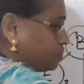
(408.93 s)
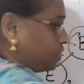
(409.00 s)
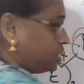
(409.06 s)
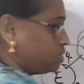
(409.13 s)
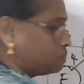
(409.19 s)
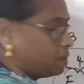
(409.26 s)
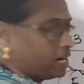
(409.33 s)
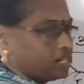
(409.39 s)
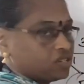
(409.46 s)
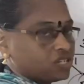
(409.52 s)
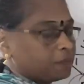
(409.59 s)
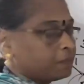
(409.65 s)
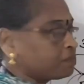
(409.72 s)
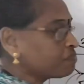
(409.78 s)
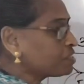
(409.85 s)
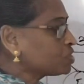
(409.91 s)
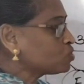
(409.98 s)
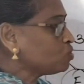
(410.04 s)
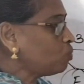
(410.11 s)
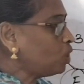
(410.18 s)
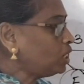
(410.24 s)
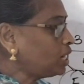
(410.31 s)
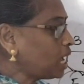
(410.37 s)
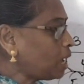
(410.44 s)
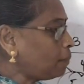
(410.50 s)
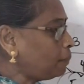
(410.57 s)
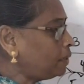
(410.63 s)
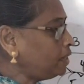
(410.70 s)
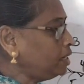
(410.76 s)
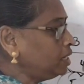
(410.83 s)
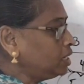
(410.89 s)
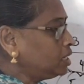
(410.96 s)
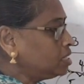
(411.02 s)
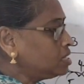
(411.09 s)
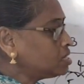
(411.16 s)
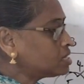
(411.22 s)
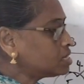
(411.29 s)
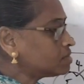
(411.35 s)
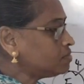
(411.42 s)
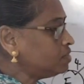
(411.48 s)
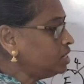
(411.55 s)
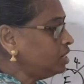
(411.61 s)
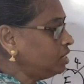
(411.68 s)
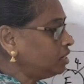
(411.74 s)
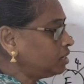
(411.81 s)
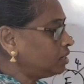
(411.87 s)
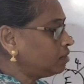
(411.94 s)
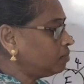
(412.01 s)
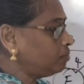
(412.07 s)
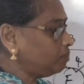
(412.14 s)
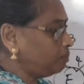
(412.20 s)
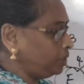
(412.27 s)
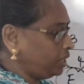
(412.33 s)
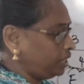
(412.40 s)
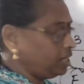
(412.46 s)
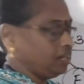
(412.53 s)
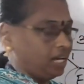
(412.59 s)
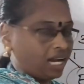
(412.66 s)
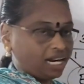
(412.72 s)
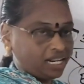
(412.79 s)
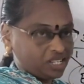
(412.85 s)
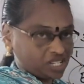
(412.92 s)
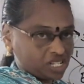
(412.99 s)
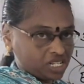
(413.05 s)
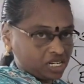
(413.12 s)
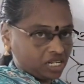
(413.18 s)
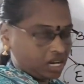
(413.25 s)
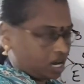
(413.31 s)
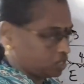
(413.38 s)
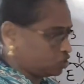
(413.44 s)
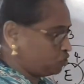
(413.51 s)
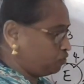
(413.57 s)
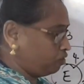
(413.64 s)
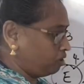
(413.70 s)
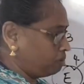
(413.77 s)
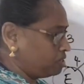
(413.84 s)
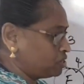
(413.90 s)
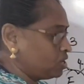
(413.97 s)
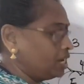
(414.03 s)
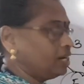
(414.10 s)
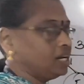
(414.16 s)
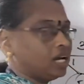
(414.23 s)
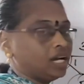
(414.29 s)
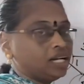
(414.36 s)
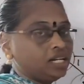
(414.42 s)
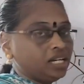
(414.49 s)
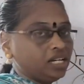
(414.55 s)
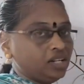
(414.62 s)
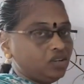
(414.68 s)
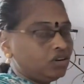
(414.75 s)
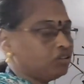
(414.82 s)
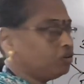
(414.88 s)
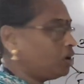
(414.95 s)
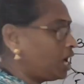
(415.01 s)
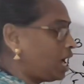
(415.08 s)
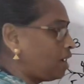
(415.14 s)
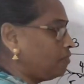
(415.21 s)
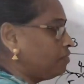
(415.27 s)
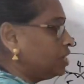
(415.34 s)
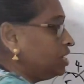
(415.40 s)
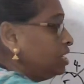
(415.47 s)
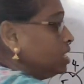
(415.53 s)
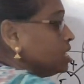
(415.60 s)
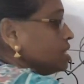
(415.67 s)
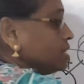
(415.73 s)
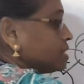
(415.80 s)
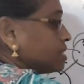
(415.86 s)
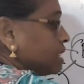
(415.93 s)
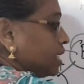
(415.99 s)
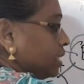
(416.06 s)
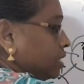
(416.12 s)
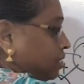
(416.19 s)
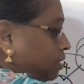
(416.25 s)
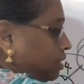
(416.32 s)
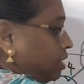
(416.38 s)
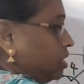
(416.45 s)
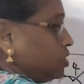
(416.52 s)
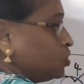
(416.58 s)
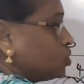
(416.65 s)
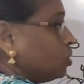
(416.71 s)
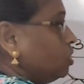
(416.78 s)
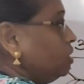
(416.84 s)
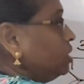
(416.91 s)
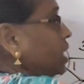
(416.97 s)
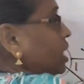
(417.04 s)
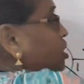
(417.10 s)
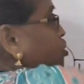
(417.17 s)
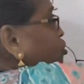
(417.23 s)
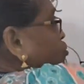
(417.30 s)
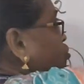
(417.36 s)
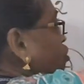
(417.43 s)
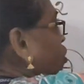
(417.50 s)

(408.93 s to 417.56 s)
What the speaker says: is one spanning tree. So what happened? This will be an additional cost for me. So I need not to have the cycle. So there should